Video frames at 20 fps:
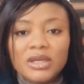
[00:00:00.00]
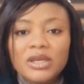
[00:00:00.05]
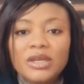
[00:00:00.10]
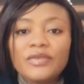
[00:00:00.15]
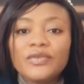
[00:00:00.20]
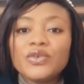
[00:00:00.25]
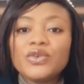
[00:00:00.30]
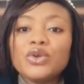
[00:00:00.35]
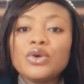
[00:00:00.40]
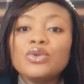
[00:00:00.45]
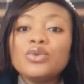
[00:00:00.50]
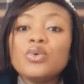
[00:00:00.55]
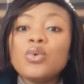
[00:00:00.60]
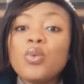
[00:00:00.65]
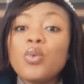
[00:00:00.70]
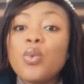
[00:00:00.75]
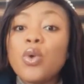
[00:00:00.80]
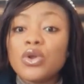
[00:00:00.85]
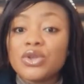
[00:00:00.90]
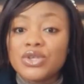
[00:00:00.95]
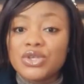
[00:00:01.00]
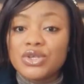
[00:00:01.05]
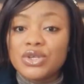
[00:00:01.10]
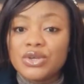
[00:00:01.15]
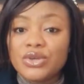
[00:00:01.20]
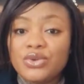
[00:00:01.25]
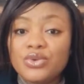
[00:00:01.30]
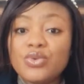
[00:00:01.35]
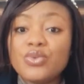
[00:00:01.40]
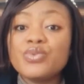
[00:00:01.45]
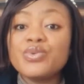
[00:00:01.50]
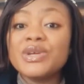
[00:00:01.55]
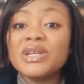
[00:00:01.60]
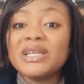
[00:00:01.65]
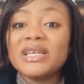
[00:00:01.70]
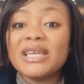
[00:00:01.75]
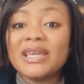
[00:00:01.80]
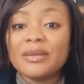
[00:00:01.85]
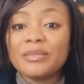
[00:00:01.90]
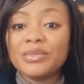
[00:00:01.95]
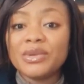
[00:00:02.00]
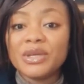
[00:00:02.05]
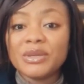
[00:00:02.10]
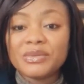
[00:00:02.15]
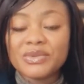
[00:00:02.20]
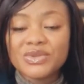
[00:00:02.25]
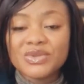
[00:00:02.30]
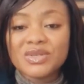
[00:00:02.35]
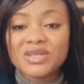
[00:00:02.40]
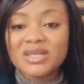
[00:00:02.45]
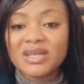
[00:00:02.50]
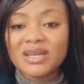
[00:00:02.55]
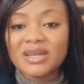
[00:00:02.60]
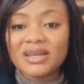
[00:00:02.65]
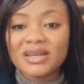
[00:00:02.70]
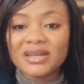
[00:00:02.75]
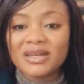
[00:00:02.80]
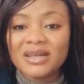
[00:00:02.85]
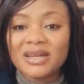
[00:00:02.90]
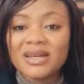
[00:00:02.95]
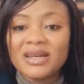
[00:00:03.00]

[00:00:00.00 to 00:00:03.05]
If you don't know what you really can be able to take,